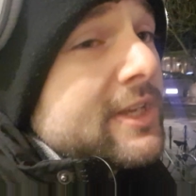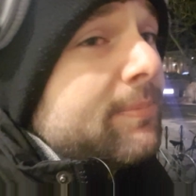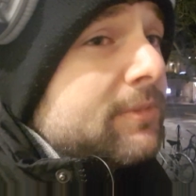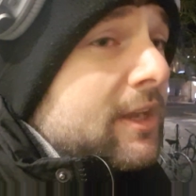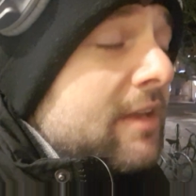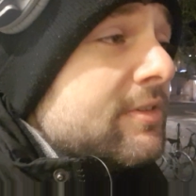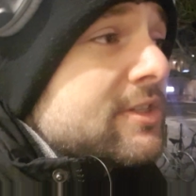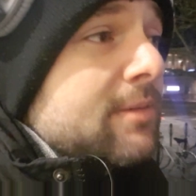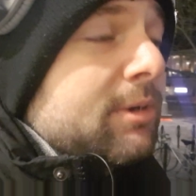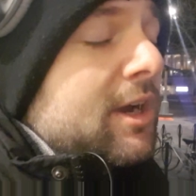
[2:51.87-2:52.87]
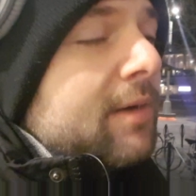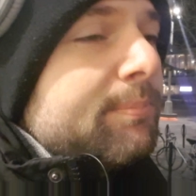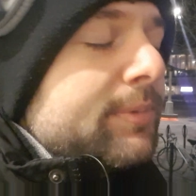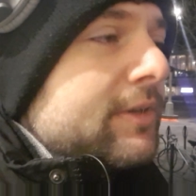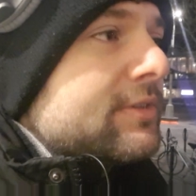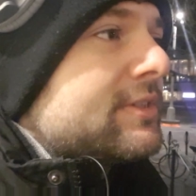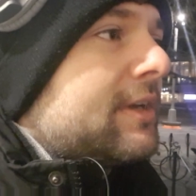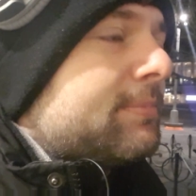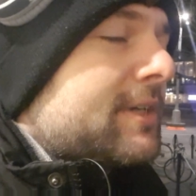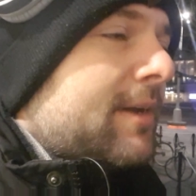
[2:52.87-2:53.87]
Some even some companies
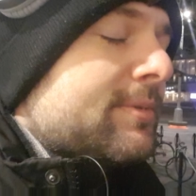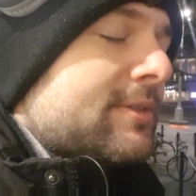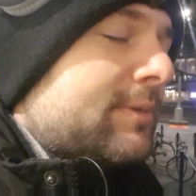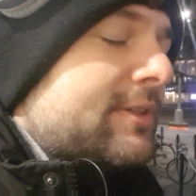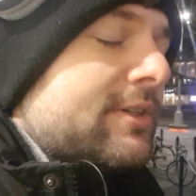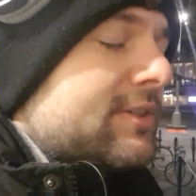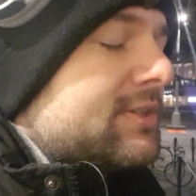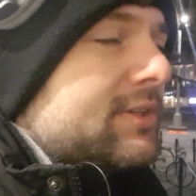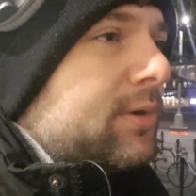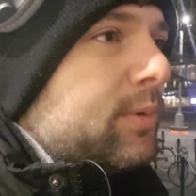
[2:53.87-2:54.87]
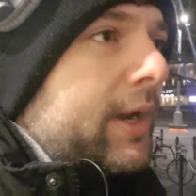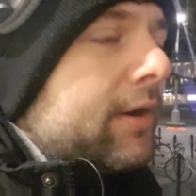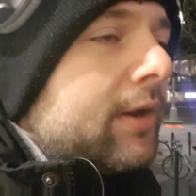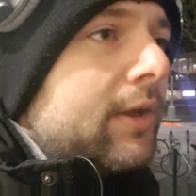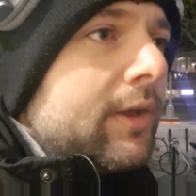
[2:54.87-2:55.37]
sometimes, which is so weird,